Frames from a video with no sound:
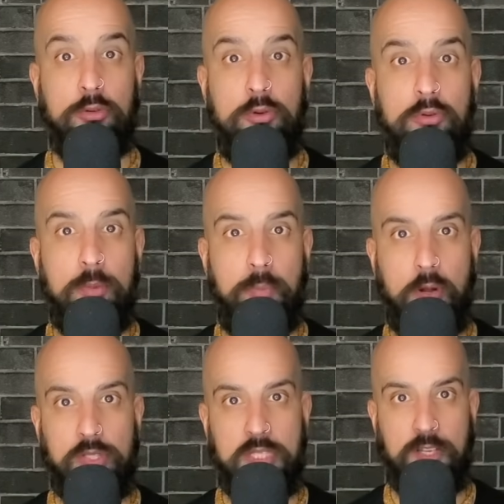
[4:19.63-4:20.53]
through the
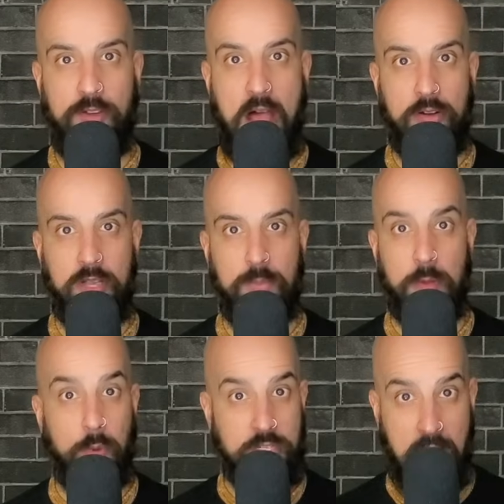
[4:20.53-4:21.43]
process of
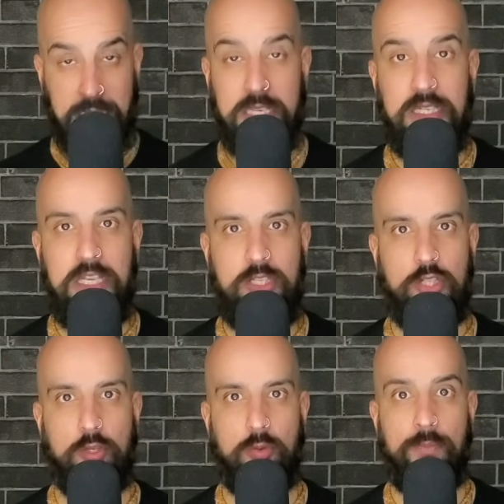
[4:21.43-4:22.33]
alchemy, which I can
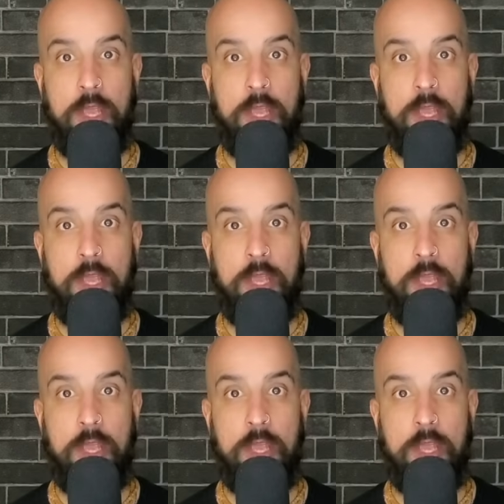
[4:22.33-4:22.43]
teach you,